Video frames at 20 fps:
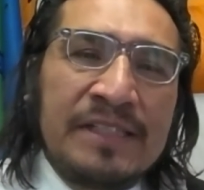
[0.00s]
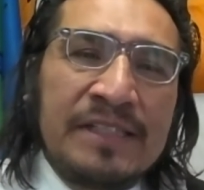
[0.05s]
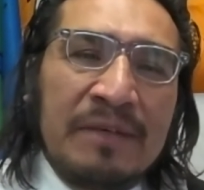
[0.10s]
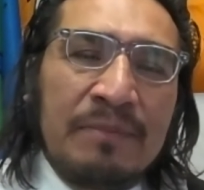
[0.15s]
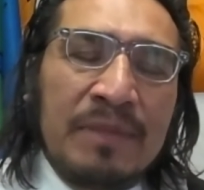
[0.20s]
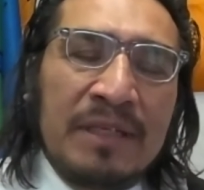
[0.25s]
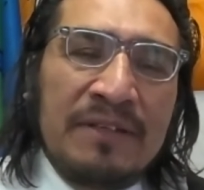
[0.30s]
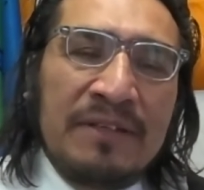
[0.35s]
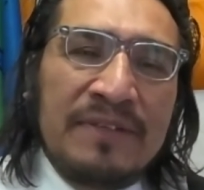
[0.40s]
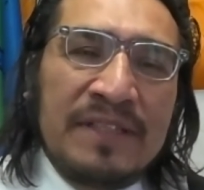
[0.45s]
I
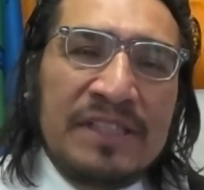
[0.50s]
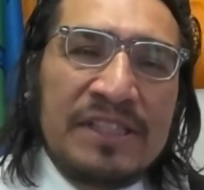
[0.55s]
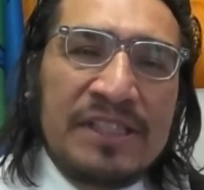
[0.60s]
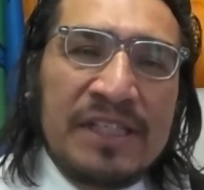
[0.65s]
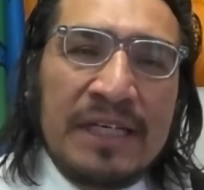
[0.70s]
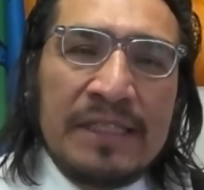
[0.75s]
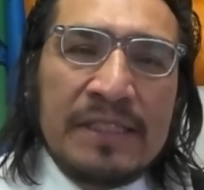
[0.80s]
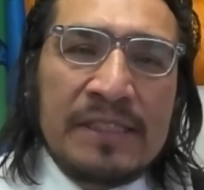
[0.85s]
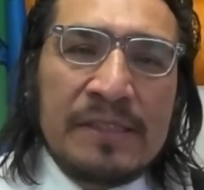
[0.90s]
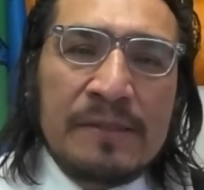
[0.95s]
believe in
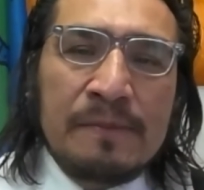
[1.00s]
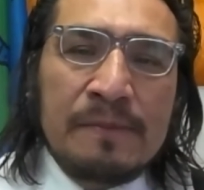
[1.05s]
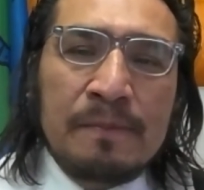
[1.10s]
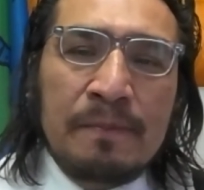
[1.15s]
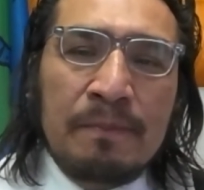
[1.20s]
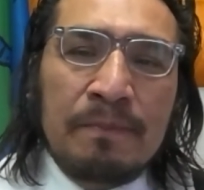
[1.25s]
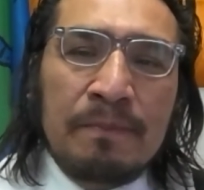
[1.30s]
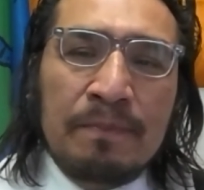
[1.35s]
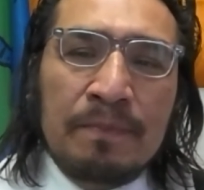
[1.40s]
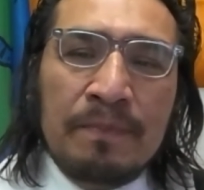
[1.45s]
change.
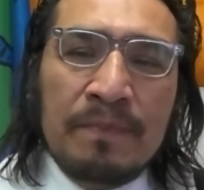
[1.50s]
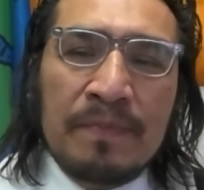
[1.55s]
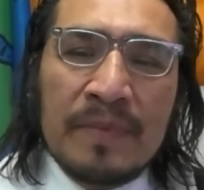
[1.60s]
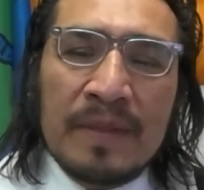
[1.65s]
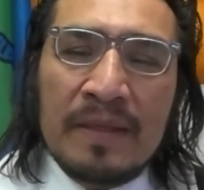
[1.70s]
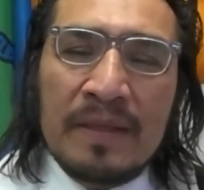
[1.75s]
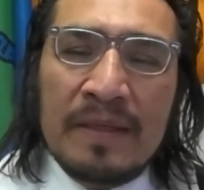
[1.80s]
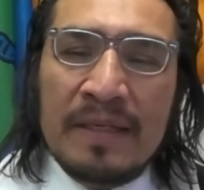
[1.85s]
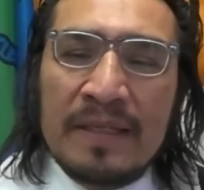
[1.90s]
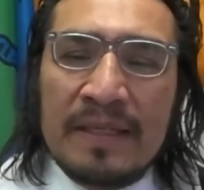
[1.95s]

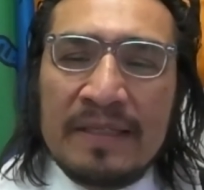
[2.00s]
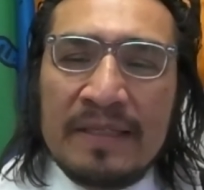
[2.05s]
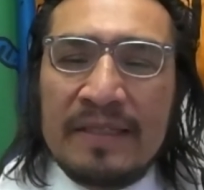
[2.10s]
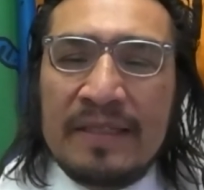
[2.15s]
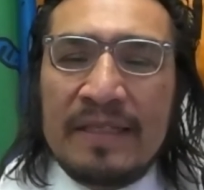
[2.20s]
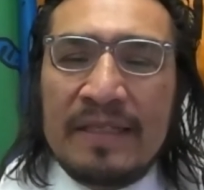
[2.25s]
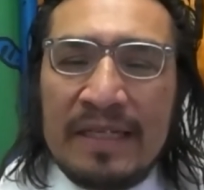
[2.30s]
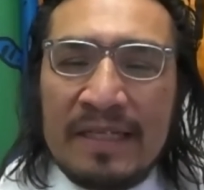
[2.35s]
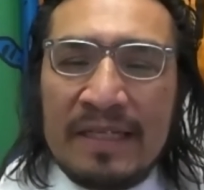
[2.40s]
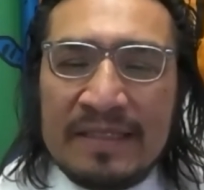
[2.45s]
And I
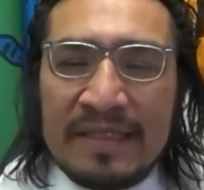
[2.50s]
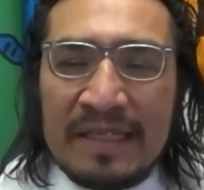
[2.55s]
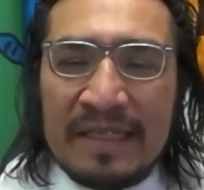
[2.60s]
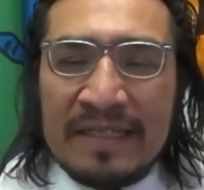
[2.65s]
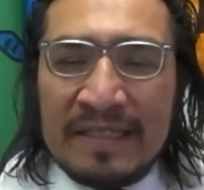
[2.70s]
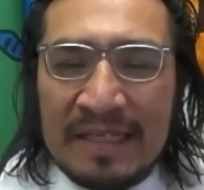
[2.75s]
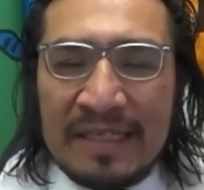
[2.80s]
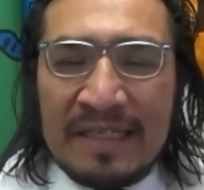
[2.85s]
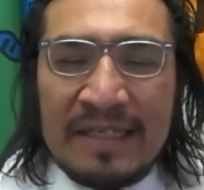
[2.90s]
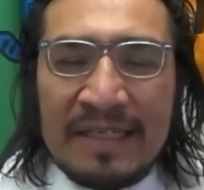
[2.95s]
think
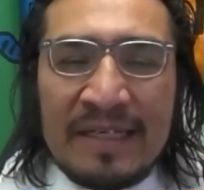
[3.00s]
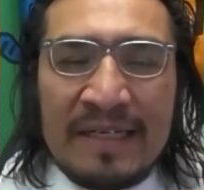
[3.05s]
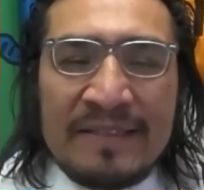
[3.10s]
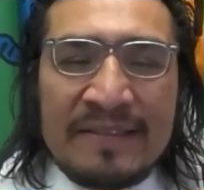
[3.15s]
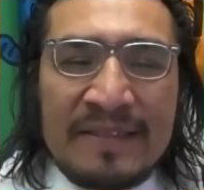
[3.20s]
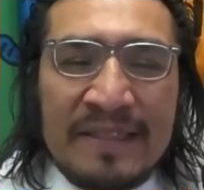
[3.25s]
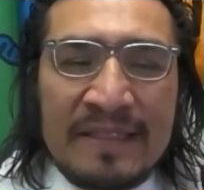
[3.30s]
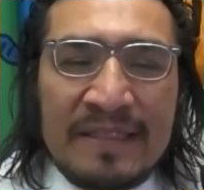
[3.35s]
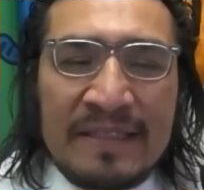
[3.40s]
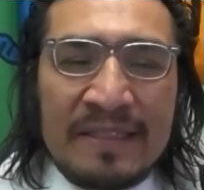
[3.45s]
I
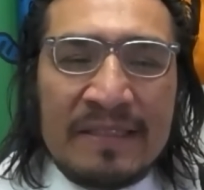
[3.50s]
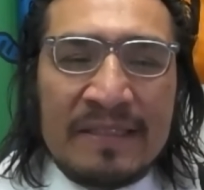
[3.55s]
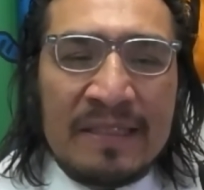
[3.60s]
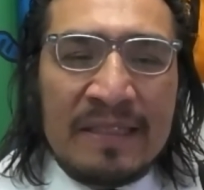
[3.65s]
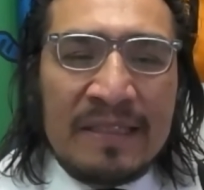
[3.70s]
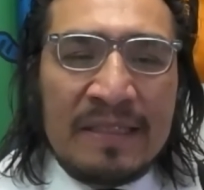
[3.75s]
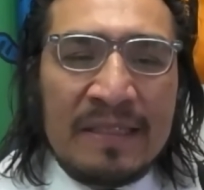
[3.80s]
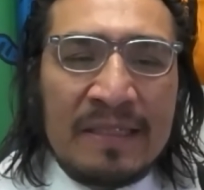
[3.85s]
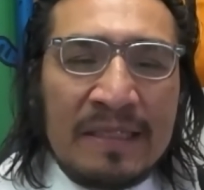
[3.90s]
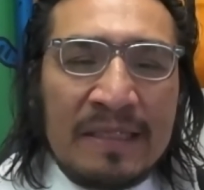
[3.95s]
said it
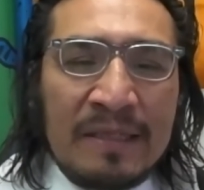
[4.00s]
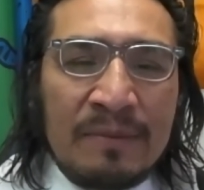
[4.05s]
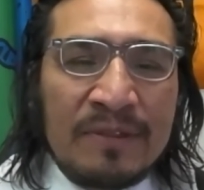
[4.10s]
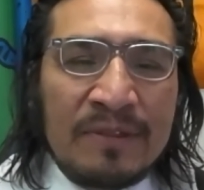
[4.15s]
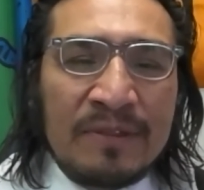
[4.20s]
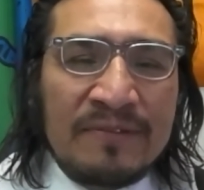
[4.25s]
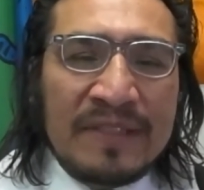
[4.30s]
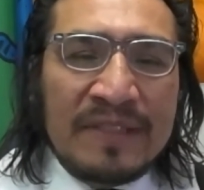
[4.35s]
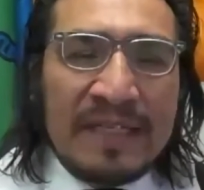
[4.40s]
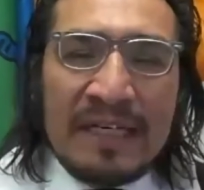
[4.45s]
a number
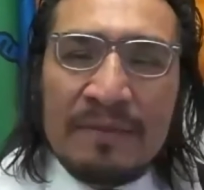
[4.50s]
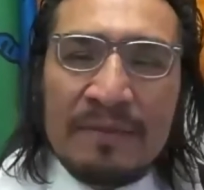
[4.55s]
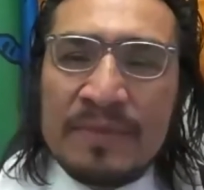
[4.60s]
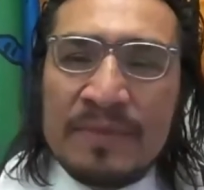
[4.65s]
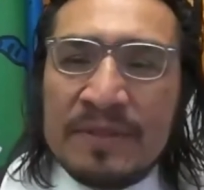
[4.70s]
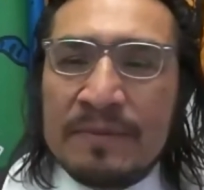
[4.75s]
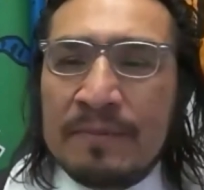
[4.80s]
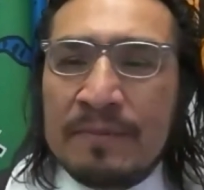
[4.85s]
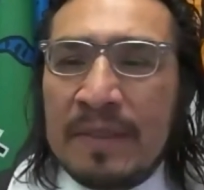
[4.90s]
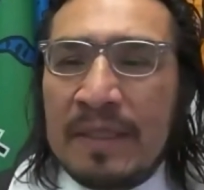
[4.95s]
of
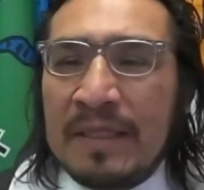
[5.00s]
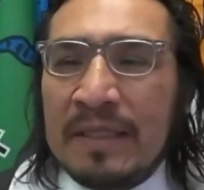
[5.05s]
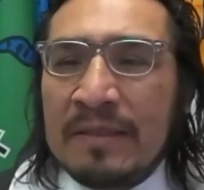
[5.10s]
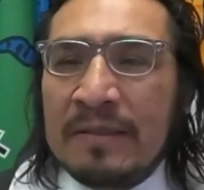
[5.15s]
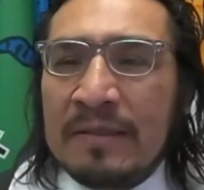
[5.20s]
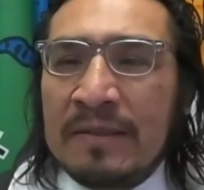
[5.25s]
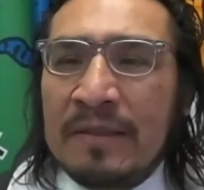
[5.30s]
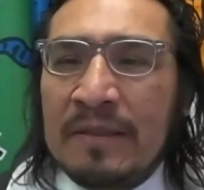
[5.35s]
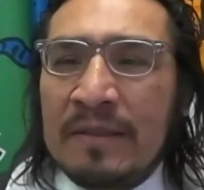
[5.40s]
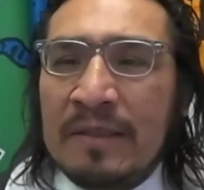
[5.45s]
times.
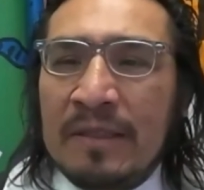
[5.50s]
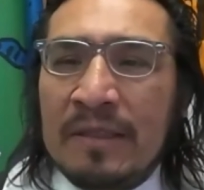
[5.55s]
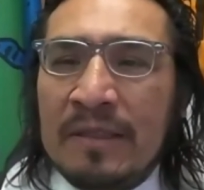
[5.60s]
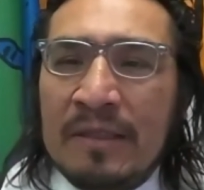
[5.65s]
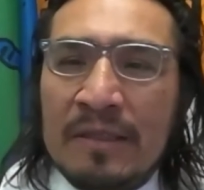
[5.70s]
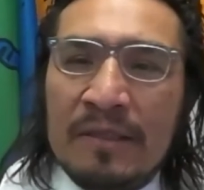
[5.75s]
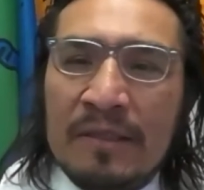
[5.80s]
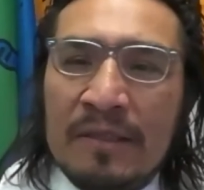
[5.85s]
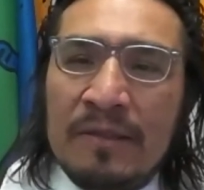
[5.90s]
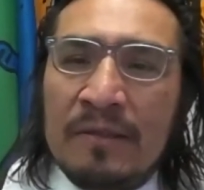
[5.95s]

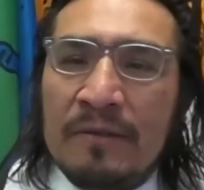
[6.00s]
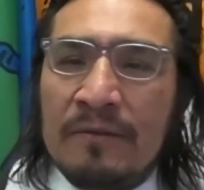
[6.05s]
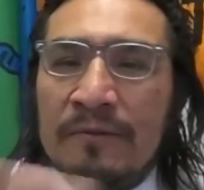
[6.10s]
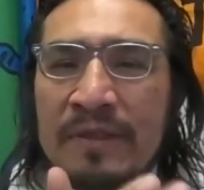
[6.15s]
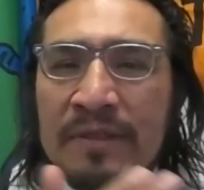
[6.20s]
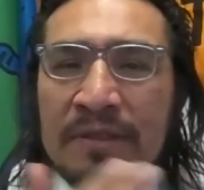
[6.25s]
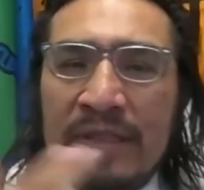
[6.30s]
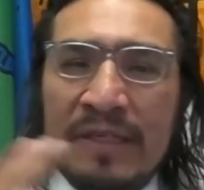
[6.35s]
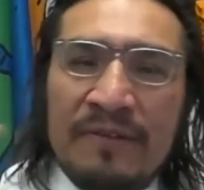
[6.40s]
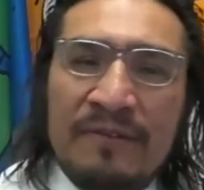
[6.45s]
With
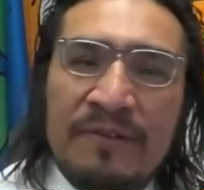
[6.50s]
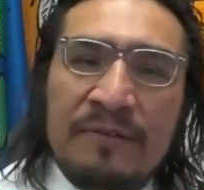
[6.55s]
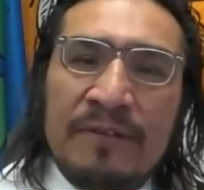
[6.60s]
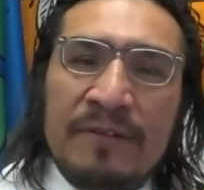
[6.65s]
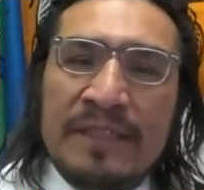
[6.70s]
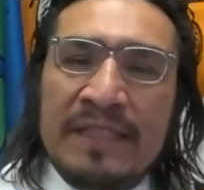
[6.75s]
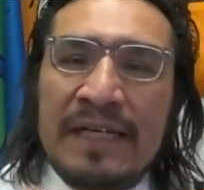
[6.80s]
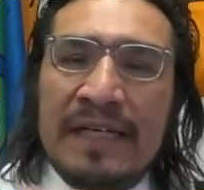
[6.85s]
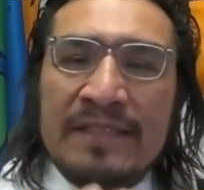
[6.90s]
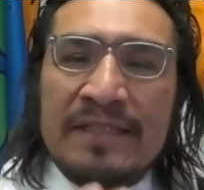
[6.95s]

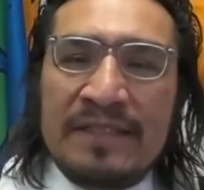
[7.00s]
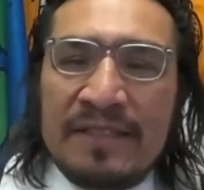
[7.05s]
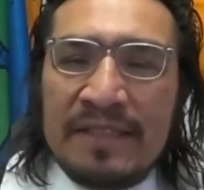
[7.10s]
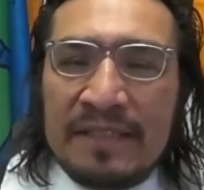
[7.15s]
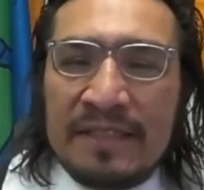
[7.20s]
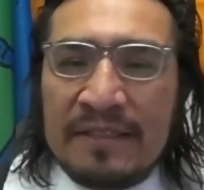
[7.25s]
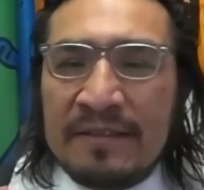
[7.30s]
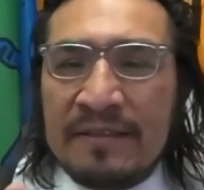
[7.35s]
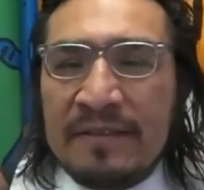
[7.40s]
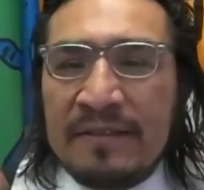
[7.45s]
everyone that's
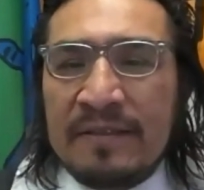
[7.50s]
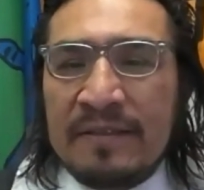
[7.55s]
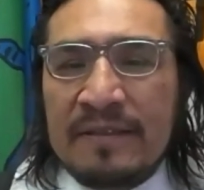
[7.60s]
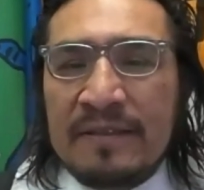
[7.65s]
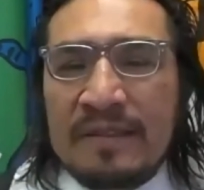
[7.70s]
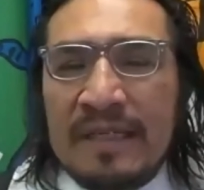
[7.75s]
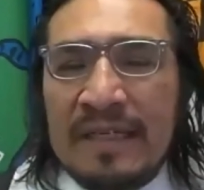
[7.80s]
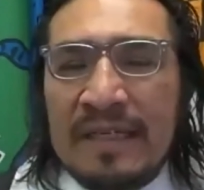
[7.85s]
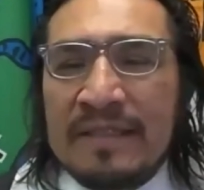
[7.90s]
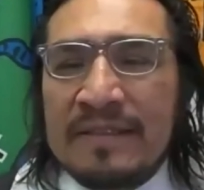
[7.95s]
here,
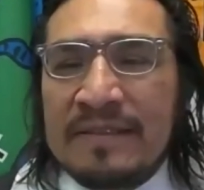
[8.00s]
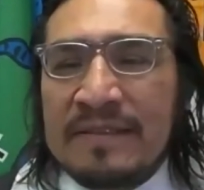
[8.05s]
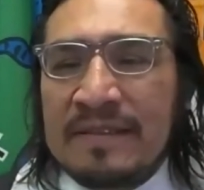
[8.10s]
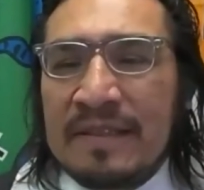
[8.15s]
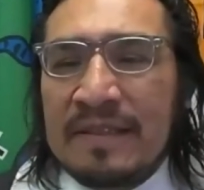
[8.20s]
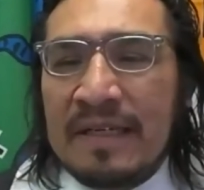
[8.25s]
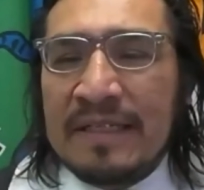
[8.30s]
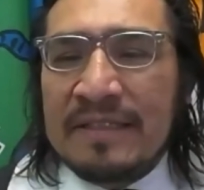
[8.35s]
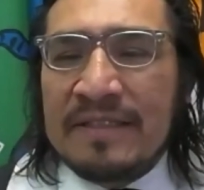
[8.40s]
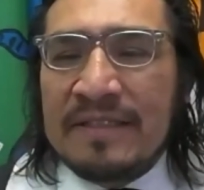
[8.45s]
I
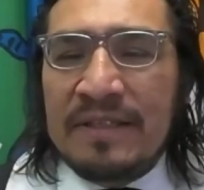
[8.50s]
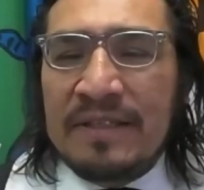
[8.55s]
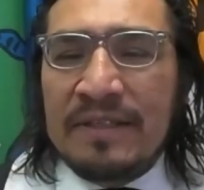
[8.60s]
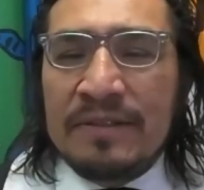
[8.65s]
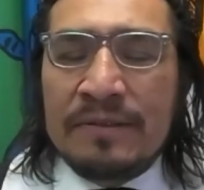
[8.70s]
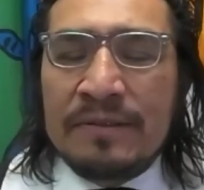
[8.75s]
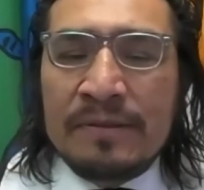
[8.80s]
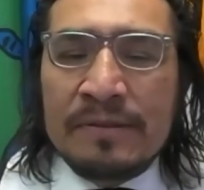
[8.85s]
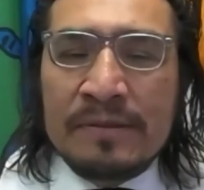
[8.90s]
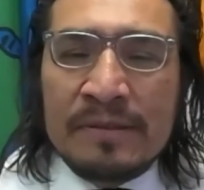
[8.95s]
see
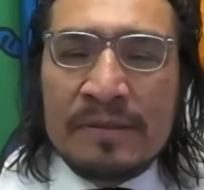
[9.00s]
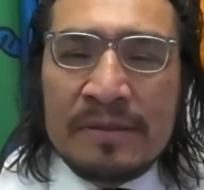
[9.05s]
you.